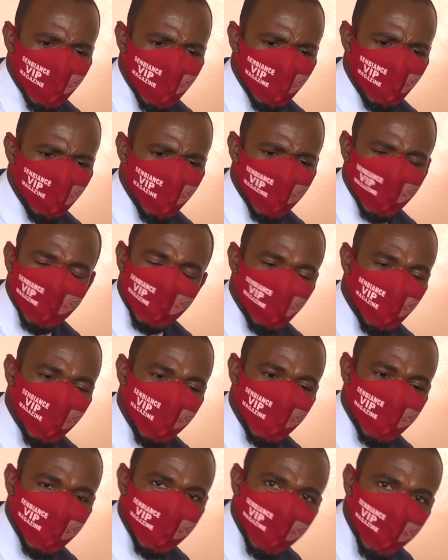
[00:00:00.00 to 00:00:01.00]
ready to
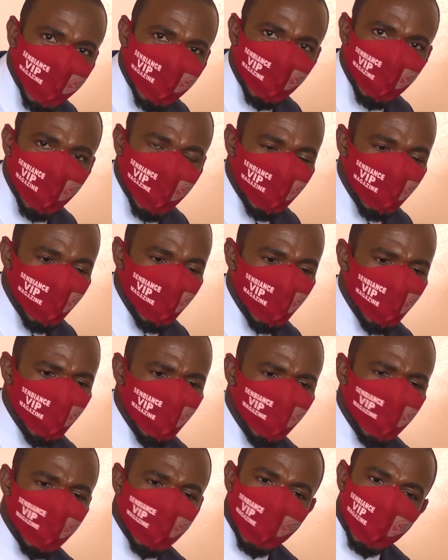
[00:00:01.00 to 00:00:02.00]
critique and what have you.
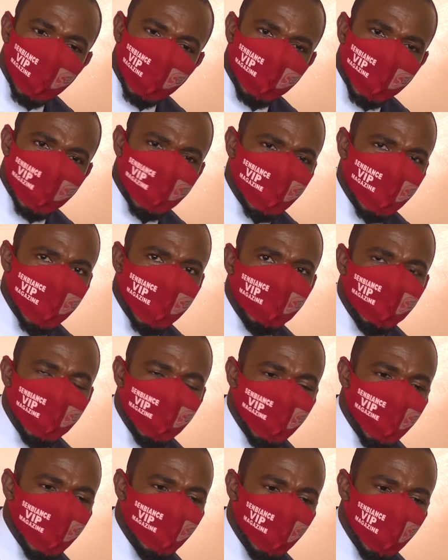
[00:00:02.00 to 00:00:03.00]
We're talking about
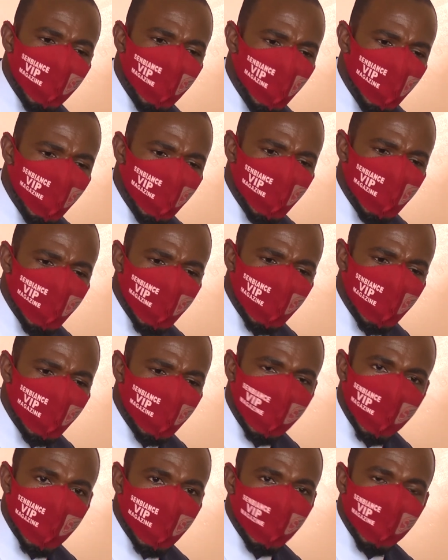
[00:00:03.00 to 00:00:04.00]
celebrating our own, so
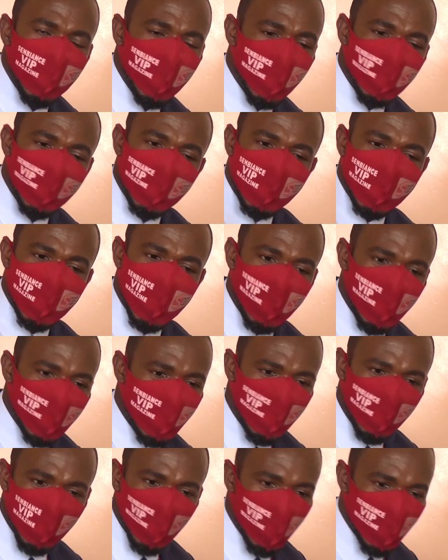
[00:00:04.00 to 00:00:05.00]
we're not
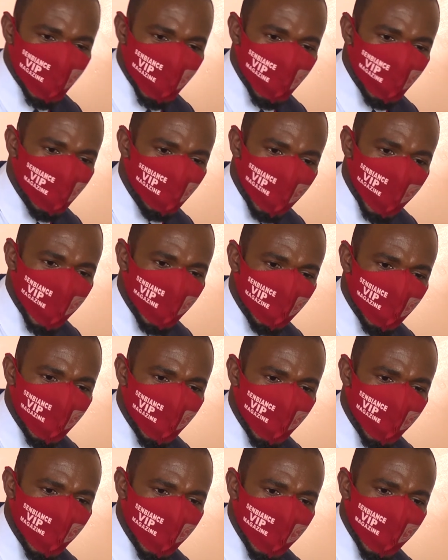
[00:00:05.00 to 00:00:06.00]
discussing what you might
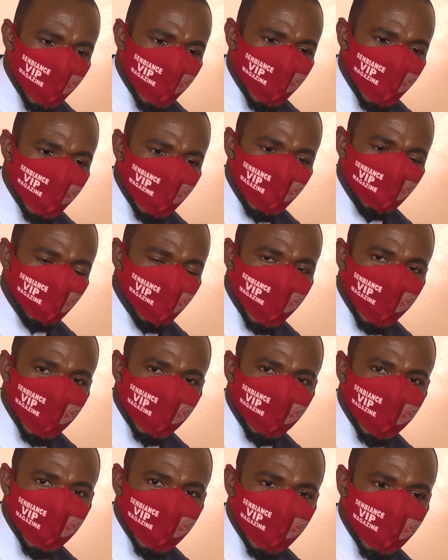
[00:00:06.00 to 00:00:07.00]
be
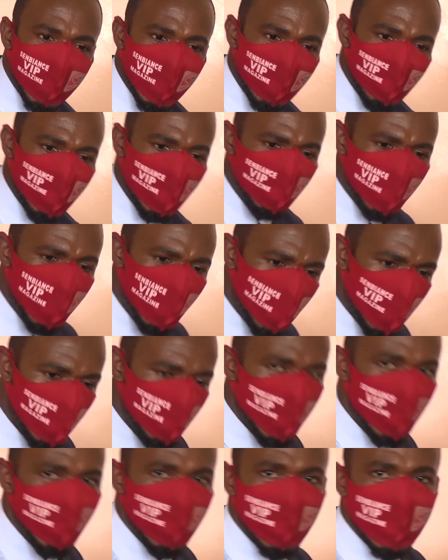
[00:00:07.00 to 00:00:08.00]
implying right now, but purely
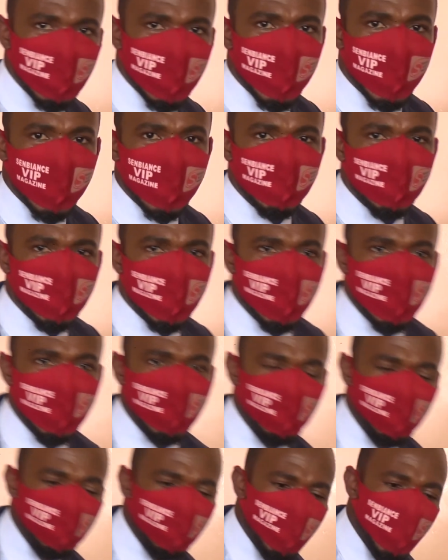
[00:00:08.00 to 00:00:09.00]
about his life,
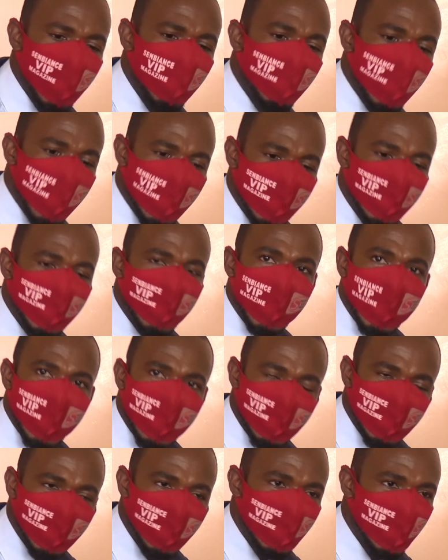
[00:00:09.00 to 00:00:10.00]
even as he
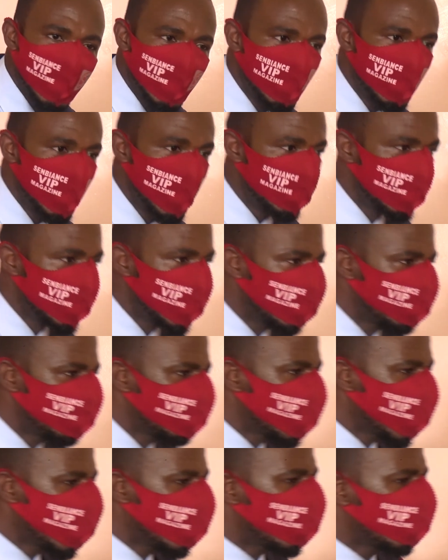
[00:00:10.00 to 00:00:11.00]
lies in his grave.
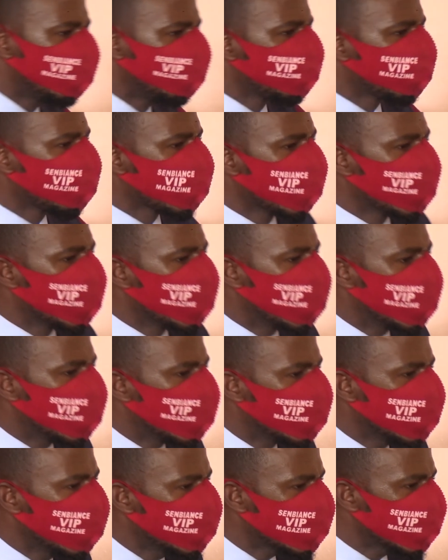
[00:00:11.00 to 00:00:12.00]
Now,
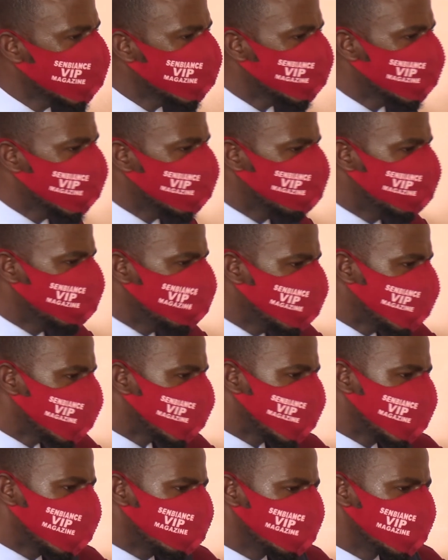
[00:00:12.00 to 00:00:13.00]
let's before I
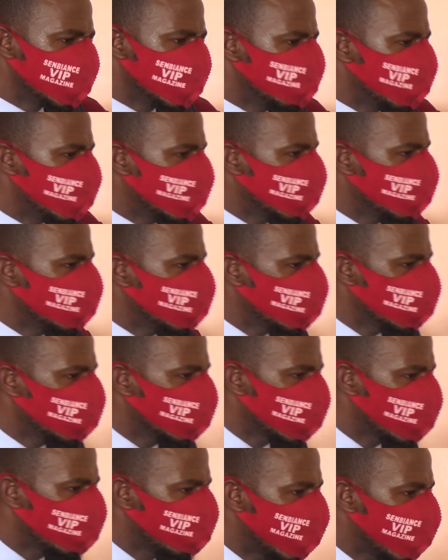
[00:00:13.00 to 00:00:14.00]
come deeper into
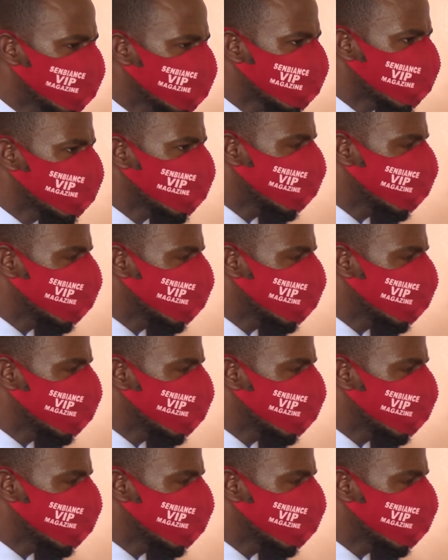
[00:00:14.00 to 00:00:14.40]
other matters,